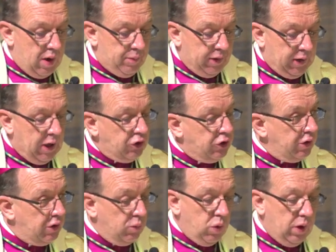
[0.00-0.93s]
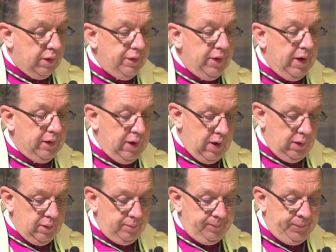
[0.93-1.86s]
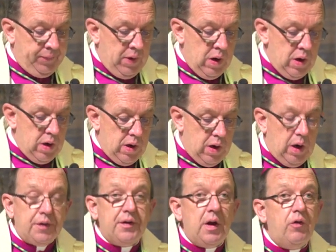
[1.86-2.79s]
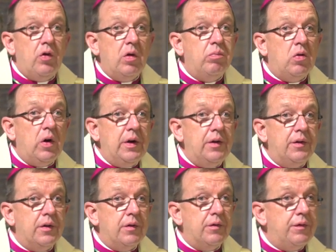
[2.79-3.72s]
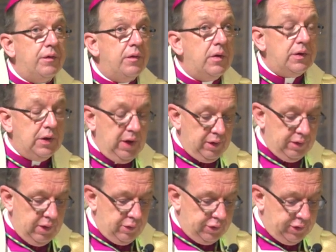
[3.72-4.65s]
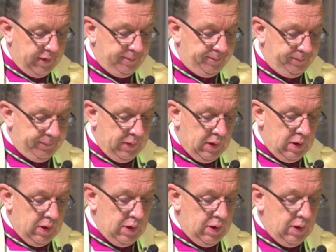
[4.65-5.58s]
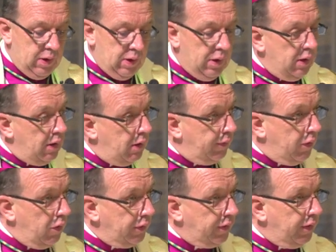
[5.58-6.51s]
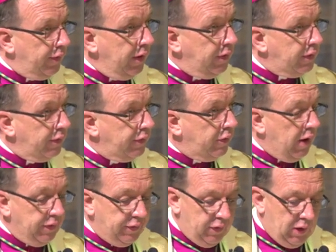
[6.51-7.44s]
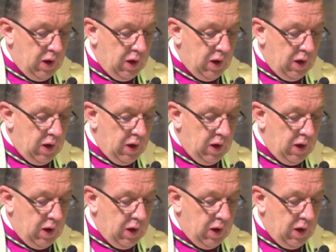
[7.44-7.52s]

obligation to work for that kingdom are central points of today's liturgy. Of course, the Feast of Christ the